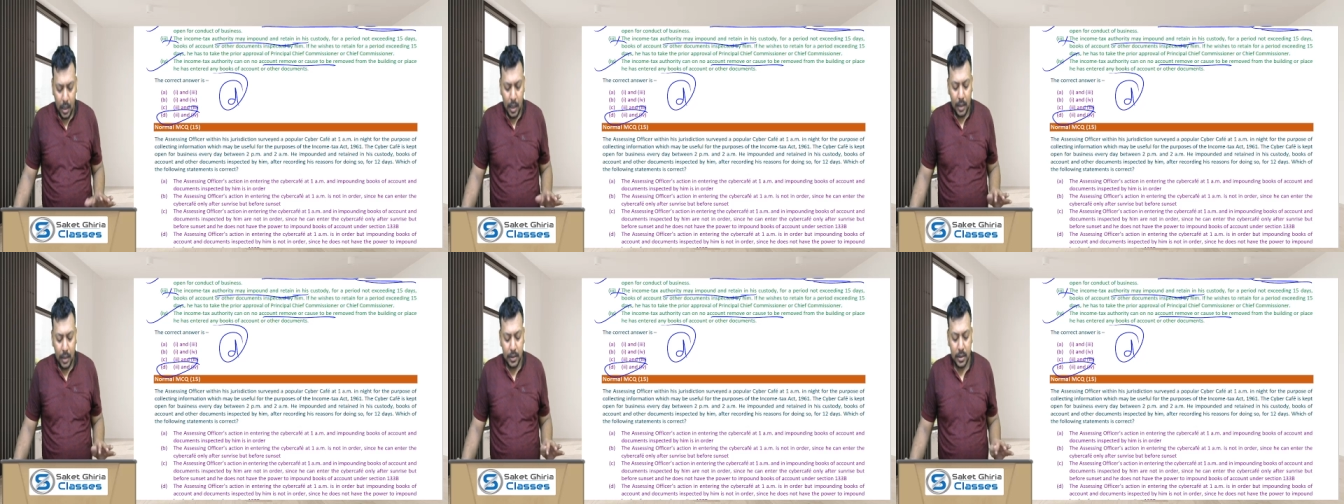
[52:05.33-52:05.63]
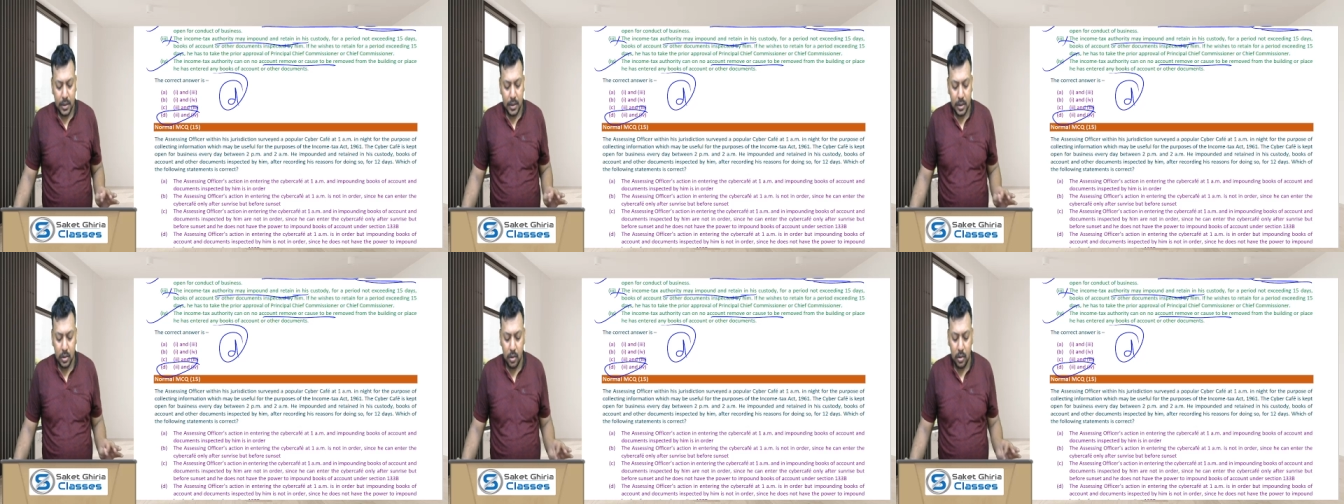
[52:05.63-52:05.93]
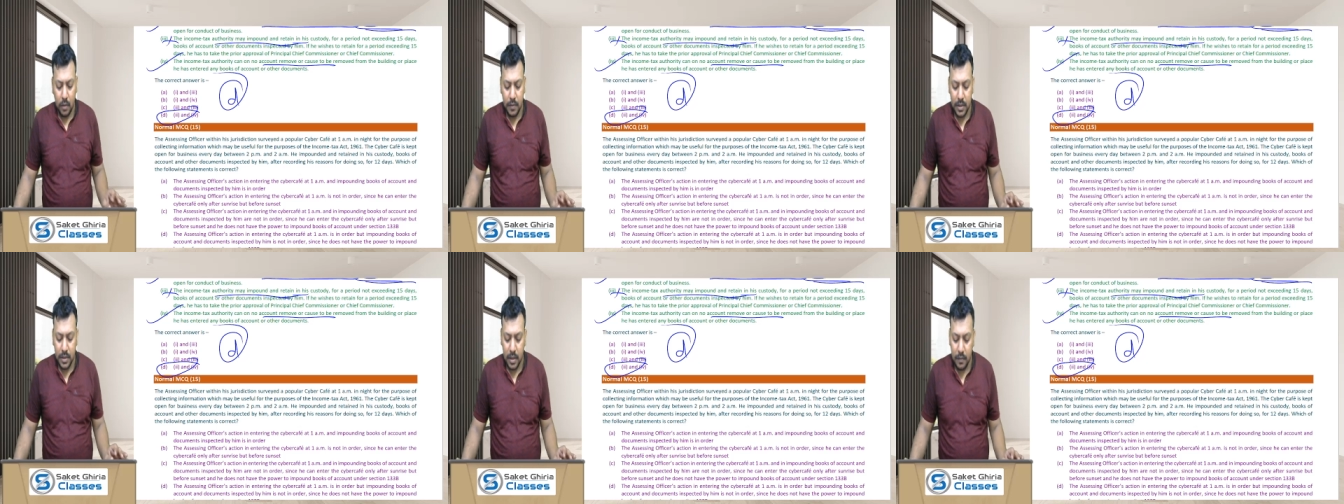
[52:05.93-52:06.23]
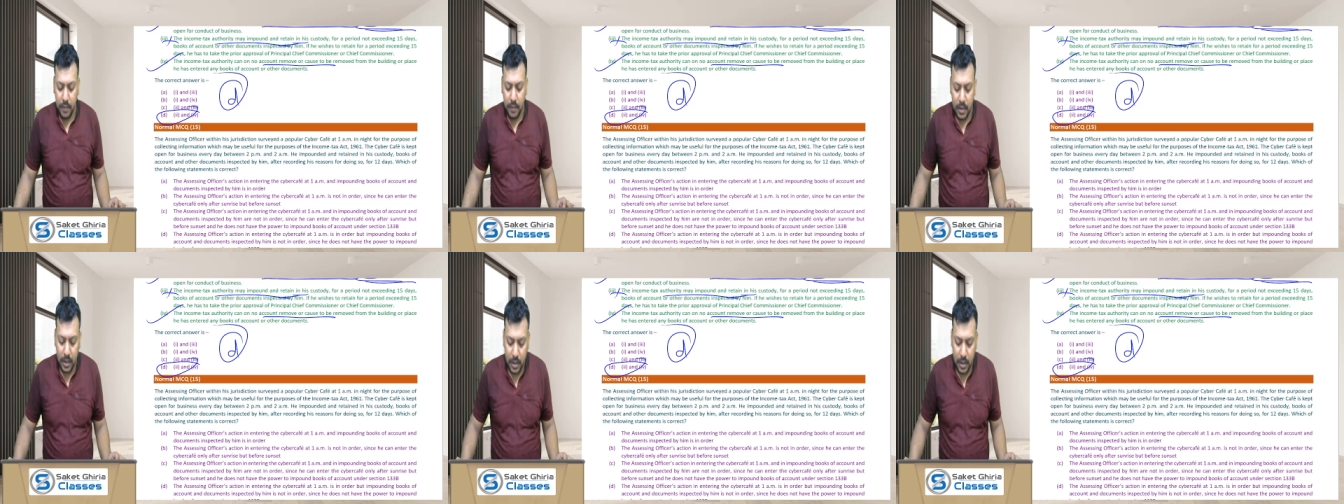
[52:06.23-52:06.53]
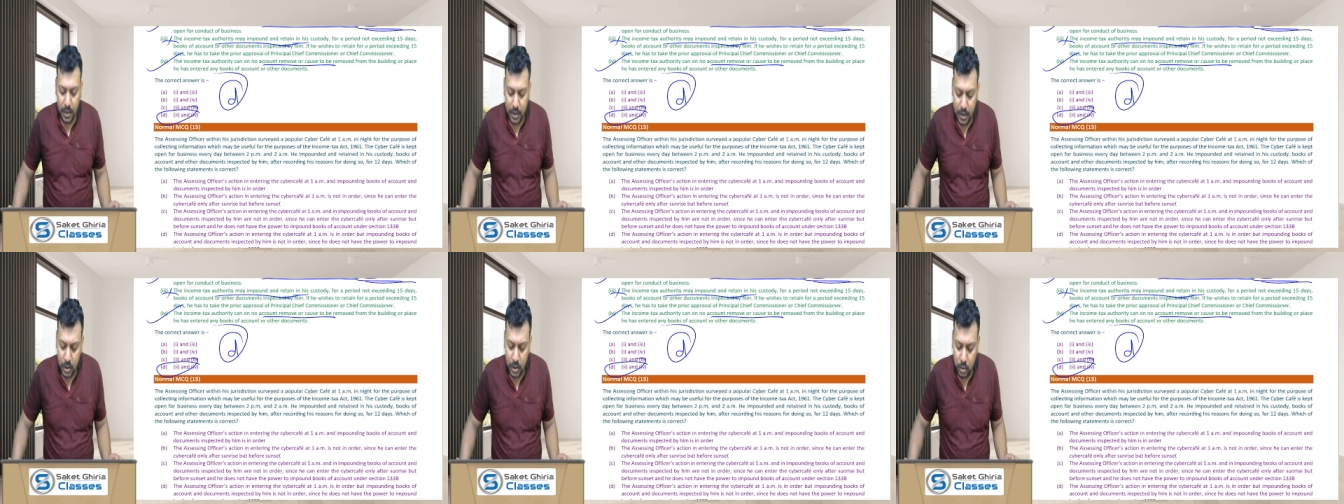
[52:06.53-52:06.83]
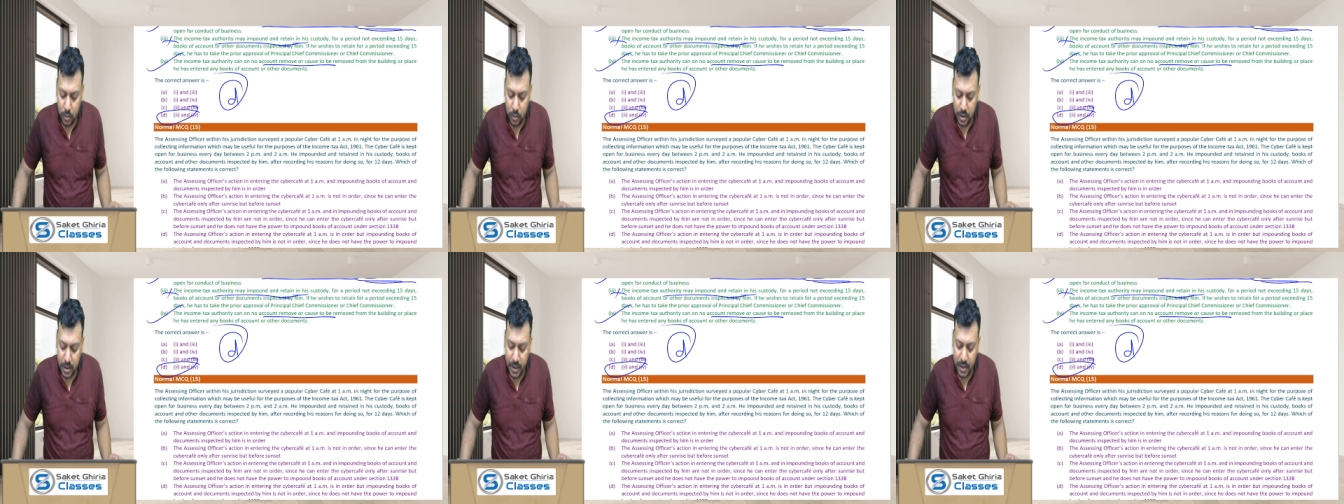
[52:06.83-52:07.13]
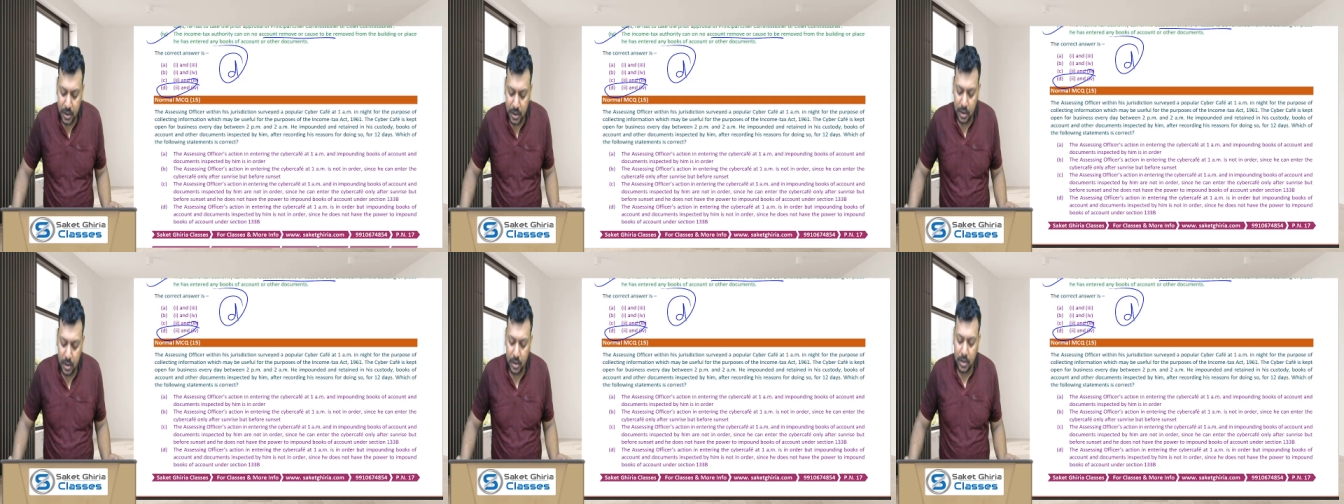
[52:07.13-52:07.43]
the assessing officer within his
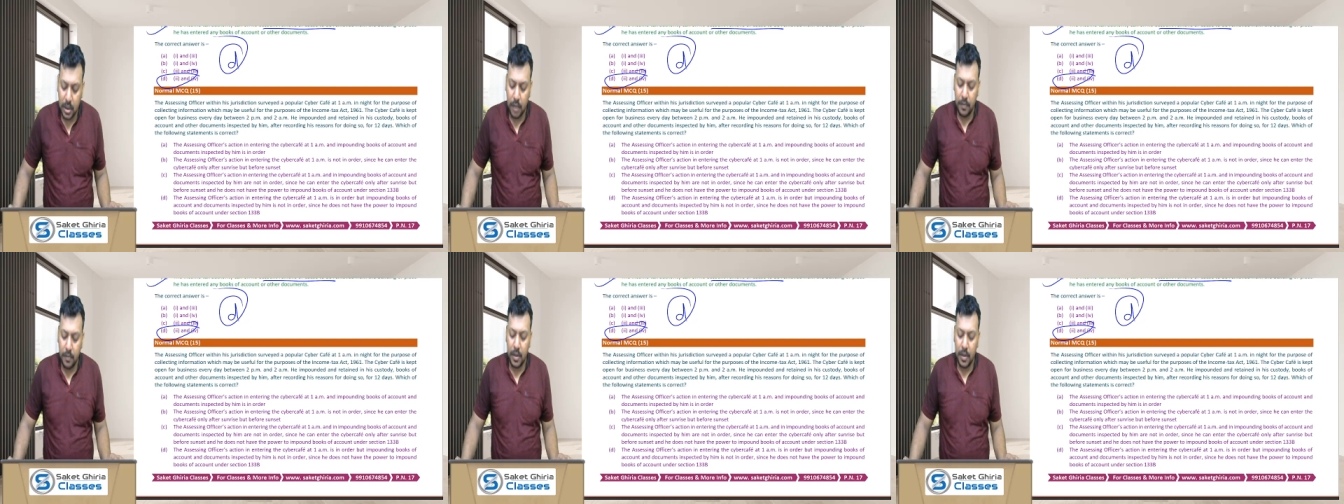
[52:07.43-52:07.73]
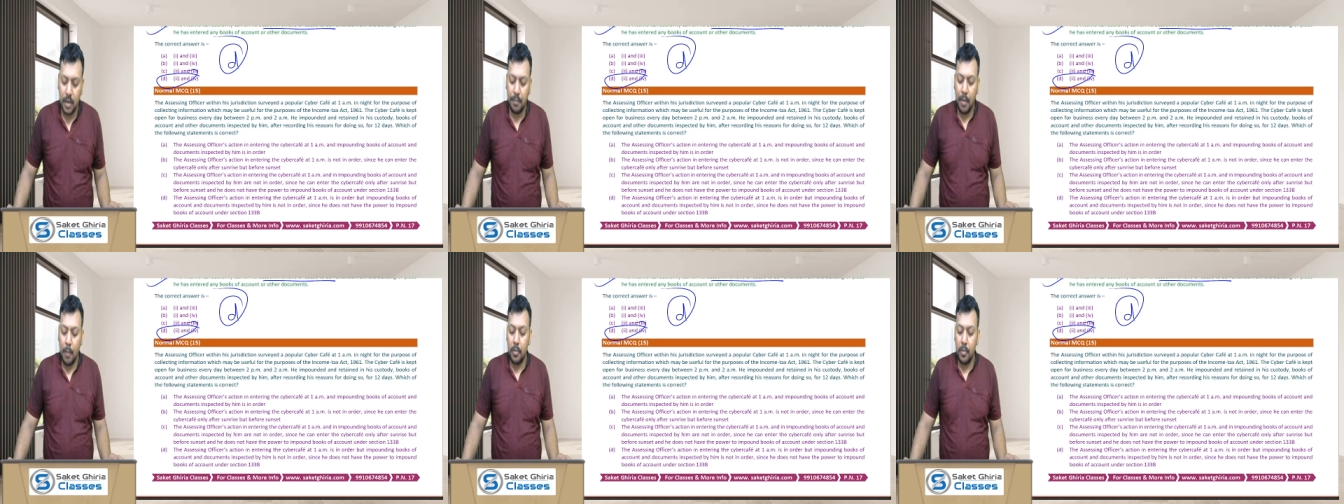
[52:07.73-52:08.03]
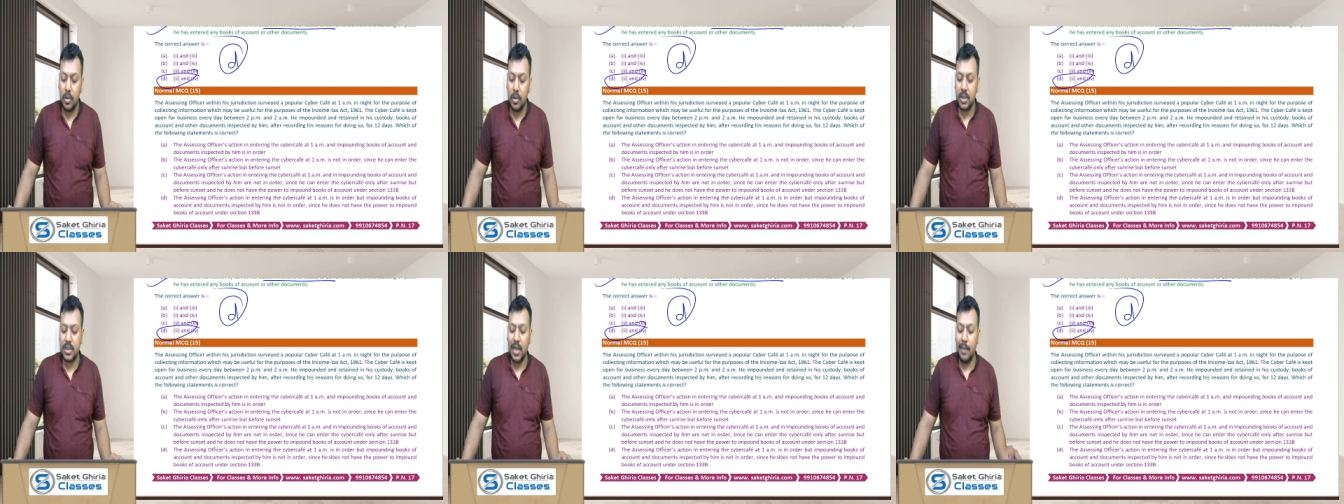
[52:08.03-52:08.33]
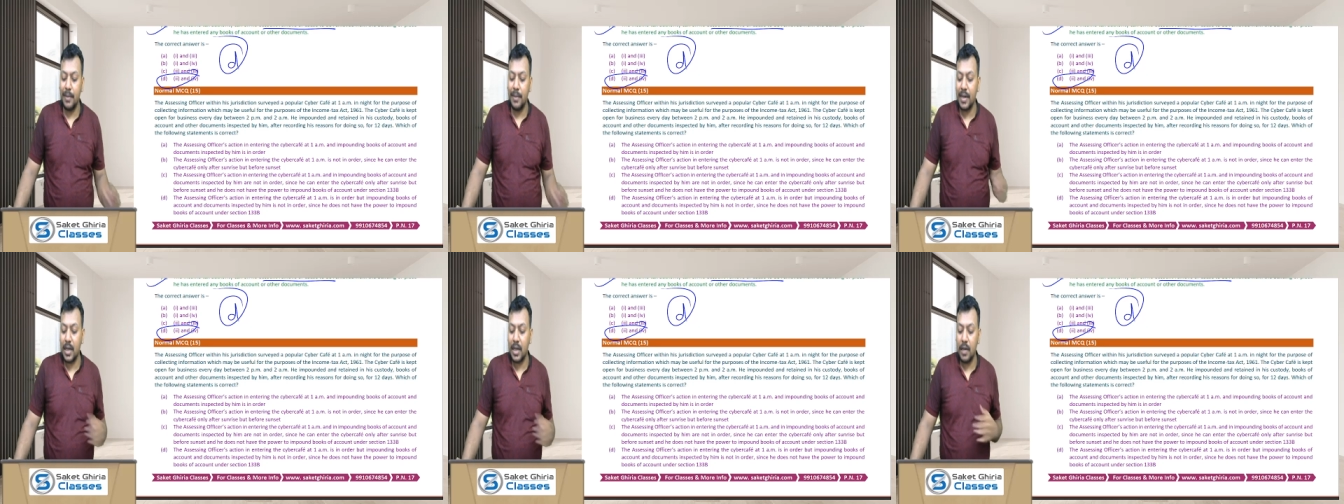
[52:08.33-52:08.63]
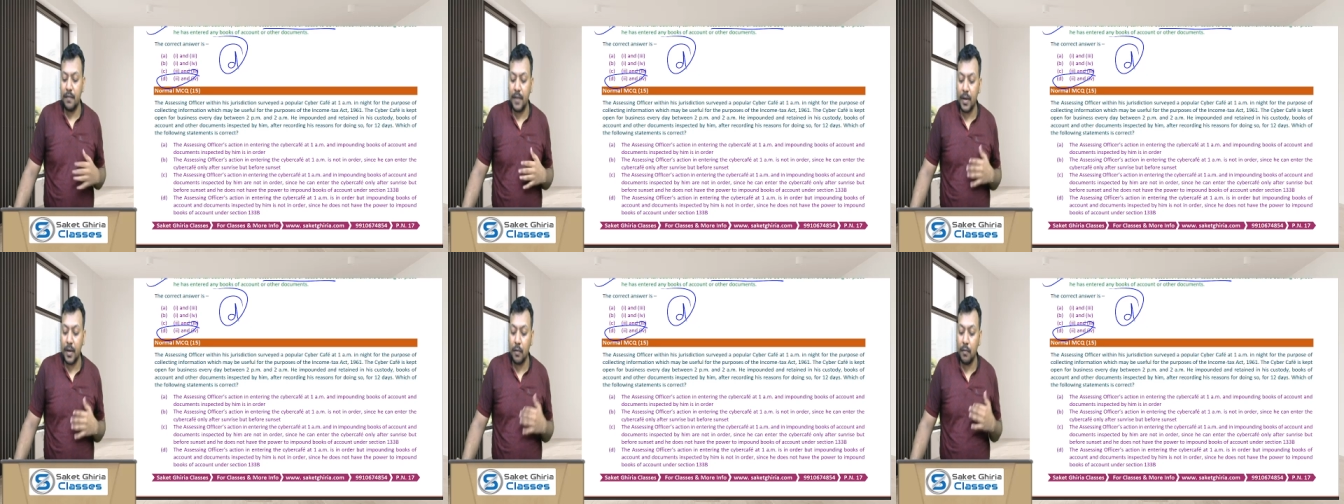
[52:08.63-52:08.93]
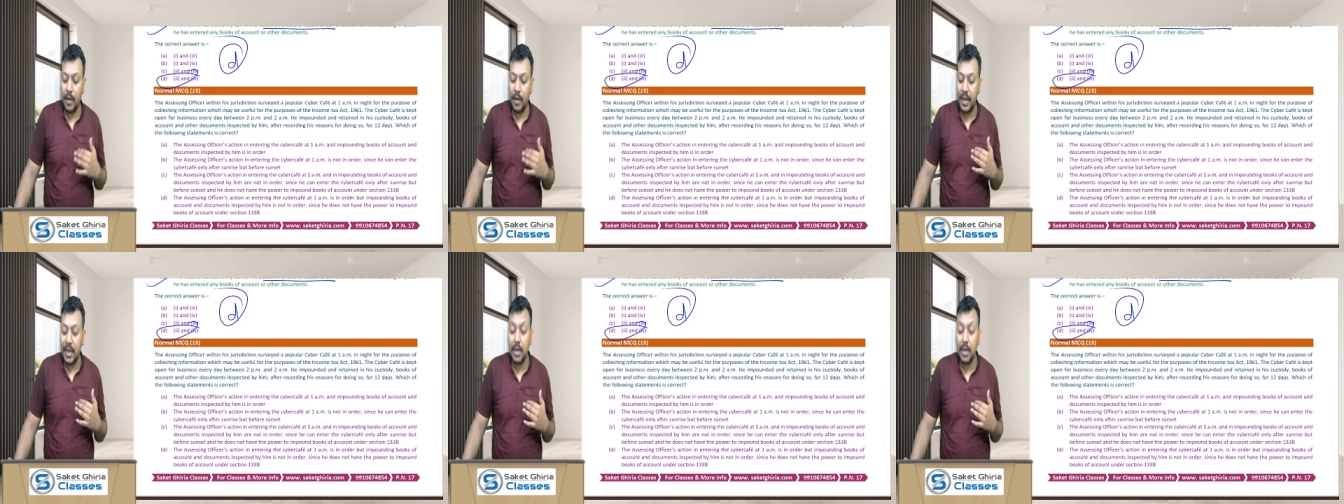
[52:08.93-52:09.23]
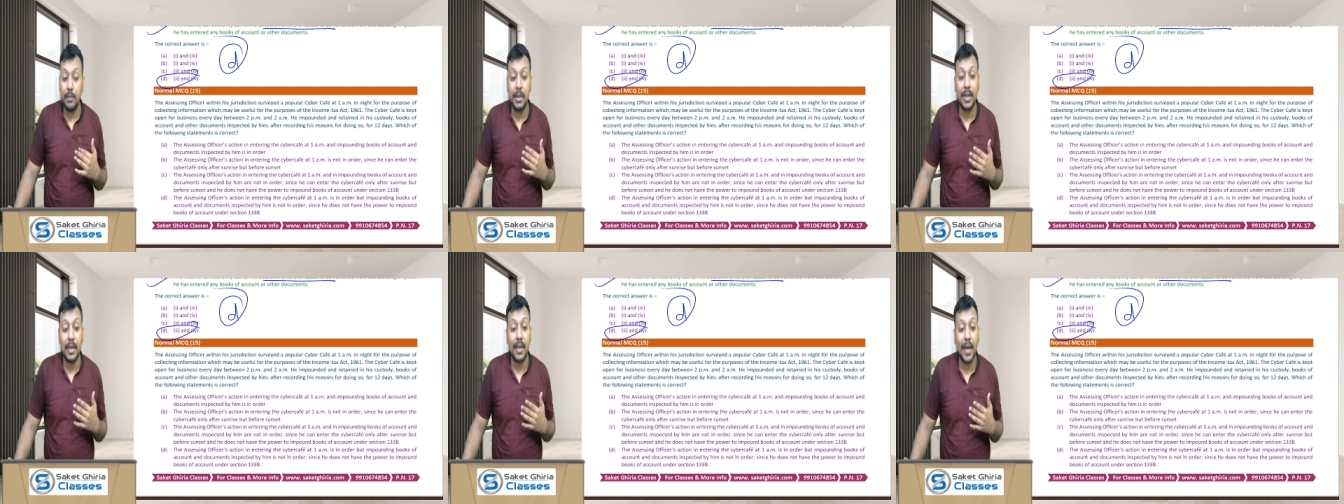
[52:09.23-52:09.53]
jurisdiction surveyed a popular cyber cafe at 1
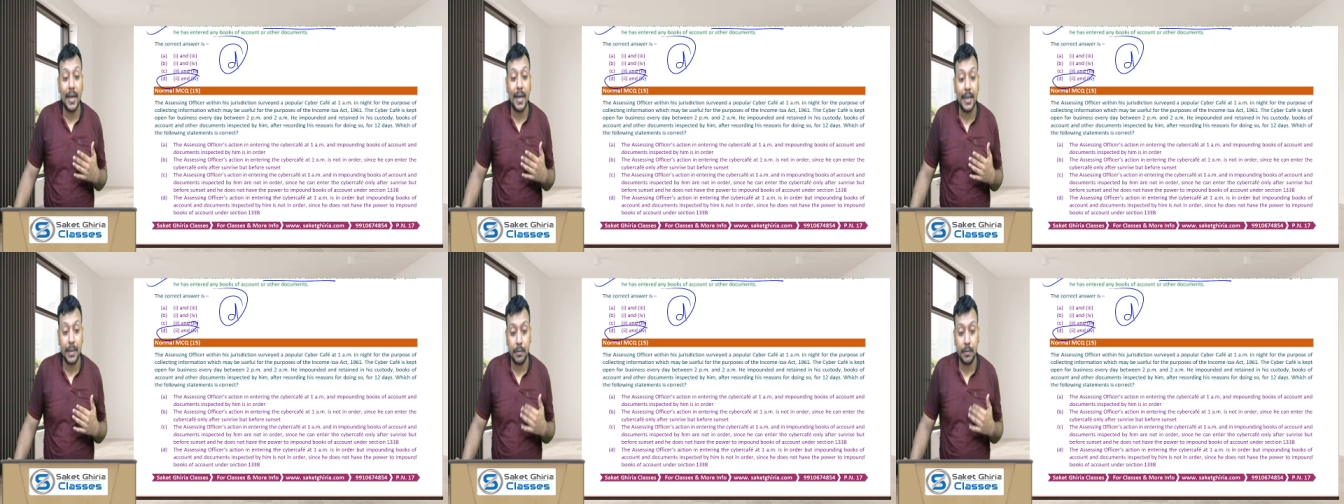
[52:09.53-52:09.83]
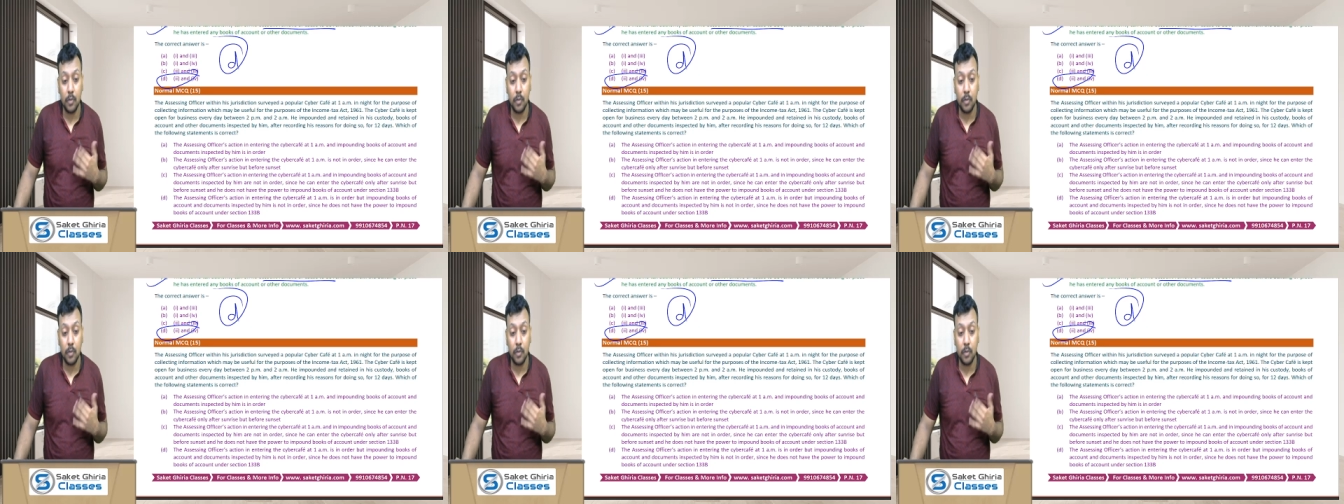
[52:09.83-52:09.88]
AM in night.